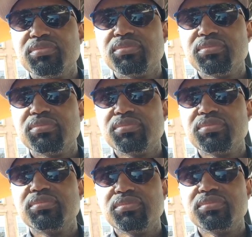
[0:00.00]

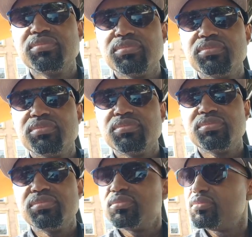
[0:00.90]

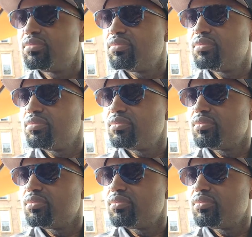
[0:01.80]
(not speaking)